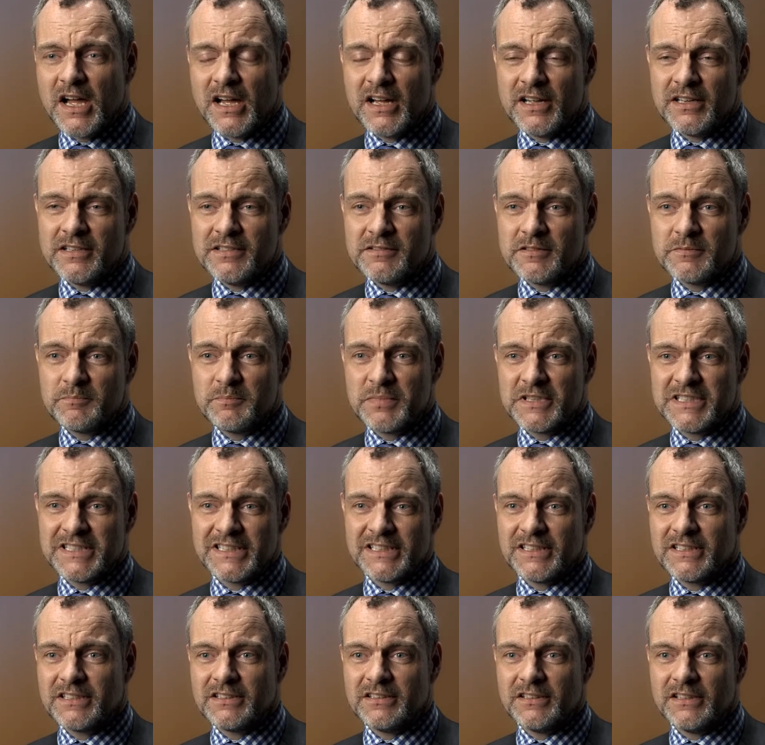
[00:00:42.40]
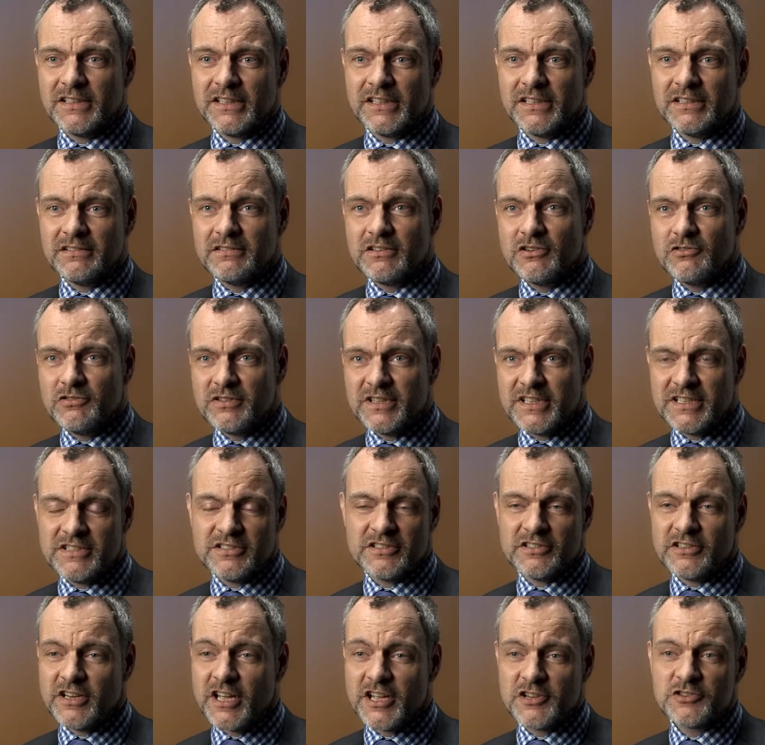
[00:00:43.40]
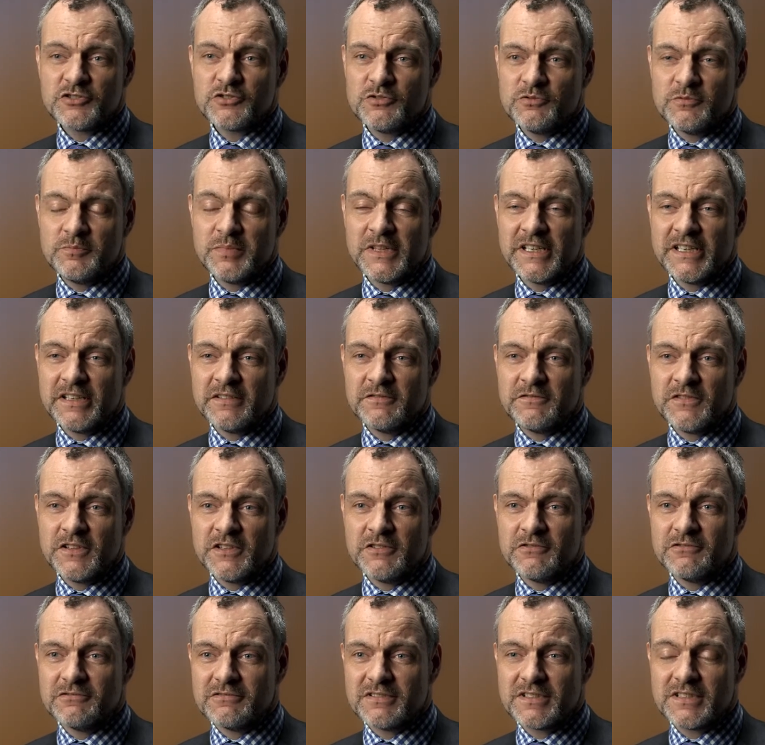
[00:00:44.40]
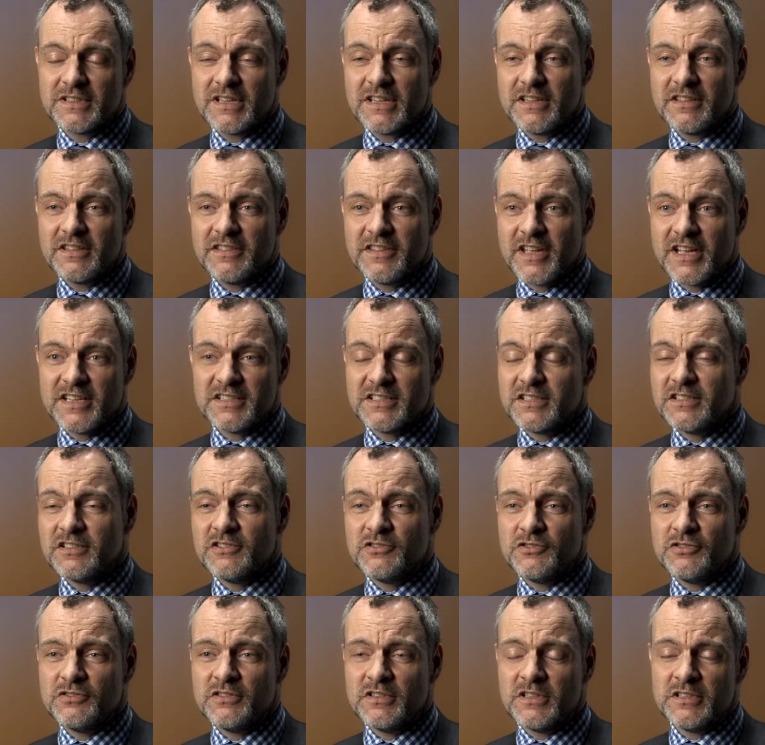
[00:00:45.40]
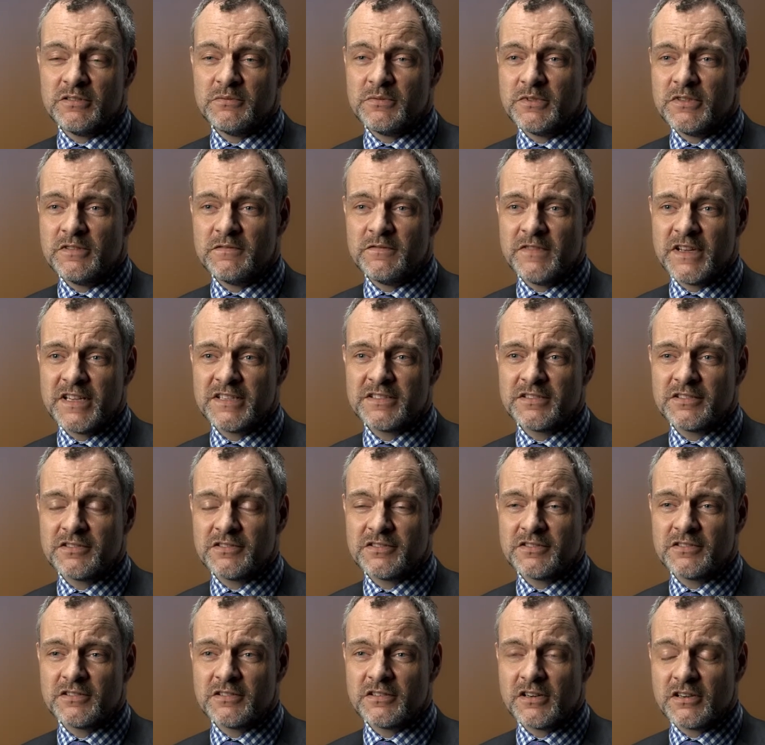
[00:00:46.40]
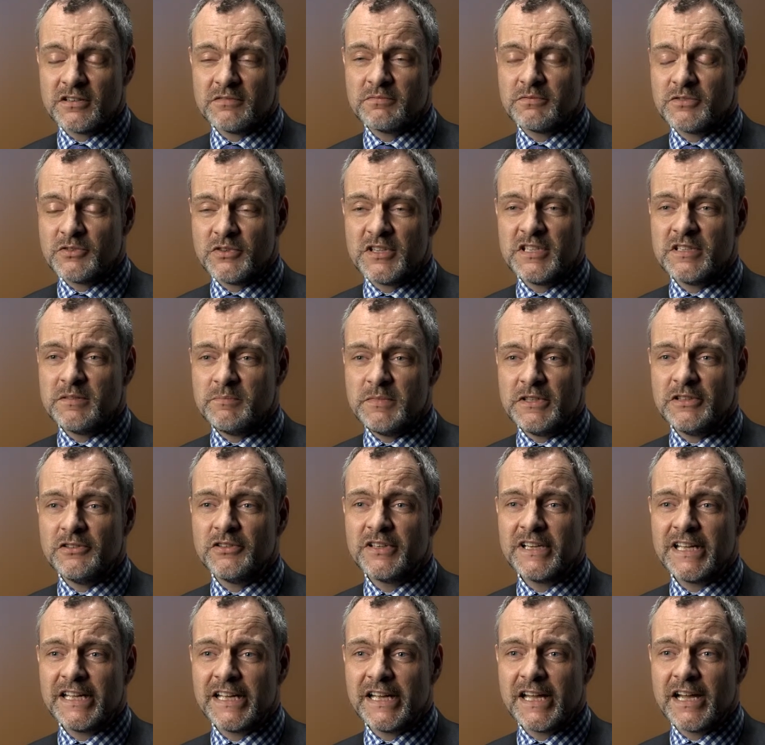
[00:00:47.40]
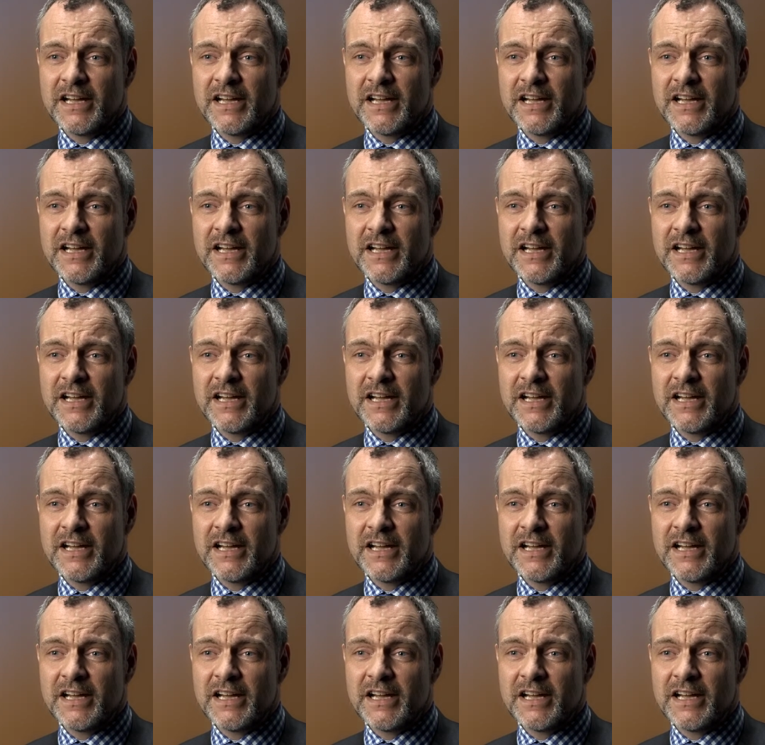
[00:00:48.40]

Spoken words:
and particularly on the international playing field. That's an issue that inward investors are going to be looking